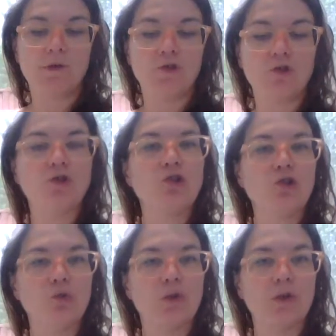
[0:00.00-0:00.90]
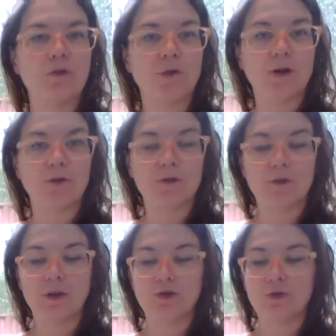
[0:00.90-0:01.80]
just short of our
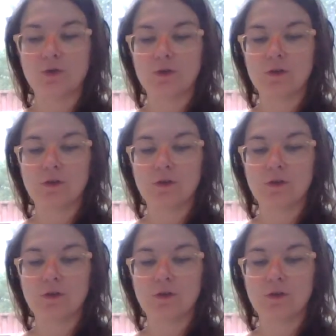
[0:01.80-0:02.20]
threshold.